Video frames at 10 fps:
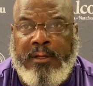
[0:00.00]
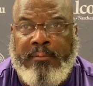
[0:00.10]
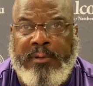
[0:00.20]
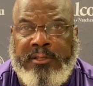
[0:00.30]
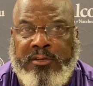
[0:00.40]

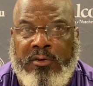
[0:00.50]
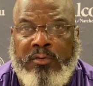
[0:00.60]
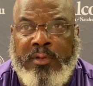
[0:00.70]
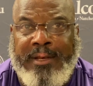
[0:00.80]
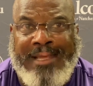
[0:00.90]
But, you
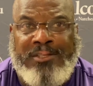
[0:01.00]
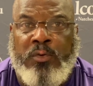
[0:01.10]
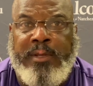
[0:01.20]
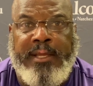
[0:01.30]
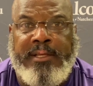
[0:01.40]
know, that's who
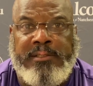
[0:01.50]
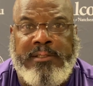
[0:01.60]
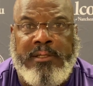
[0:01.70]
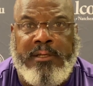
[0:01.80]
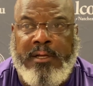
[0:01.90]
he is.
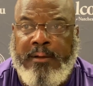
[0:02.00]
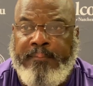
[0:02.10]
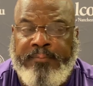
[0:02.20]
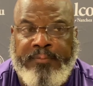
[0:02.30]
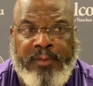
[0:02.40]
And,
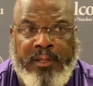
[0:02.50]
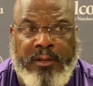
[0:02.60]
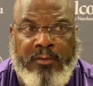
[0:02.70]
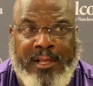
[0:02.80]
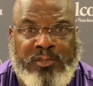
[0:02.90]

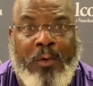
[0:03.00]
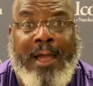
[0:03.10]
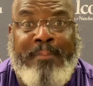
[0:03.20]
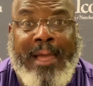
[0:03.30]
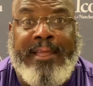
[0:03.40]
you know, that's why
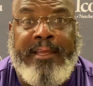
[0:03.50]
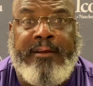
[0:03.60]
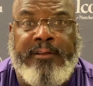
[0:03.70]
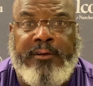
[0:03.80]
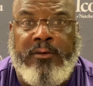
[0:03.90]
he's back here,
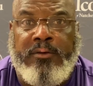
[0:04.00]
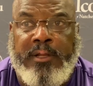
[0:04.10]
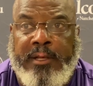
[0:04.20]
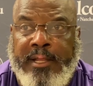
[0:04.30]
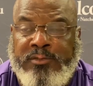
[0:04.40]
you know,
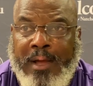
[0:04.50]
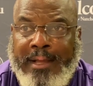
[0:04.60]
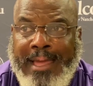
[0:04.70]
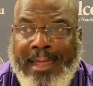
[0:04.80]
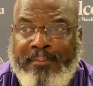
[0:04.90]
and that's why I
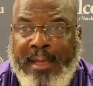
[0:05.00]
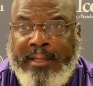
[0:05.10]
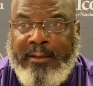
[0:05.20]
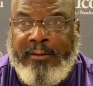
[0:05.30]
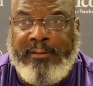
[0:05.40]
got him back
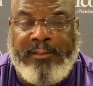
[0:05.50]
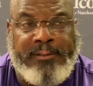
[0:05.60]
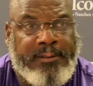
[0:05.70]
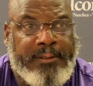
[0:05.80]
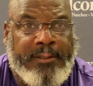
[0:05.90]
here
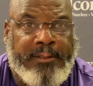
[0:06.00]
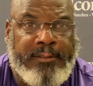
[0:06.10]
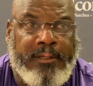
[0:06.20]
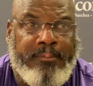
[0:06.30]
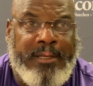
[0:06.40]

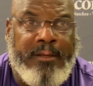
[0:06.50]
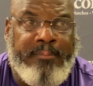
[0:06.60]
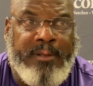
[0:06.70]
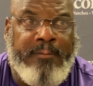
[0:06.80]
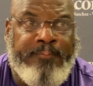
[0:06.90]
to be
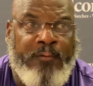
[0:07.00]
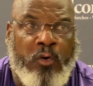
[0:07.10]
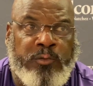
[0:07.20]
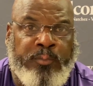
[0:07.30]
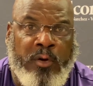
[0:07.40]
the
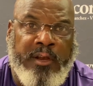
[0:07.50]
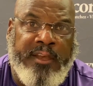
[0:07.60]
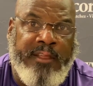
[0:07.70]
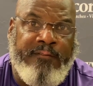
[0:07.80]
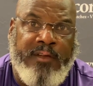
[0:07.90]
focus point of
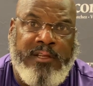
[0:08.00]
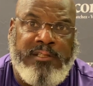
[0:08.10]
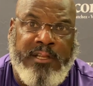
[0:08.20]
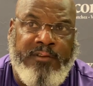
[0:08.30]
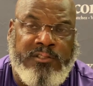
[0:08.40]
the defense, the
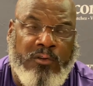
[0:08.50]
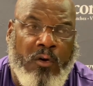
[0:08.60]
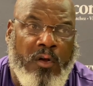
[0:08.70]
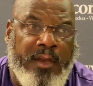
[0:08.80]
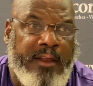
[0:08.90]
defensive
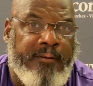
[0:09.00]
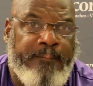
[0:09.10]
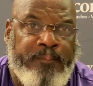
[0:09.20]
coordinator,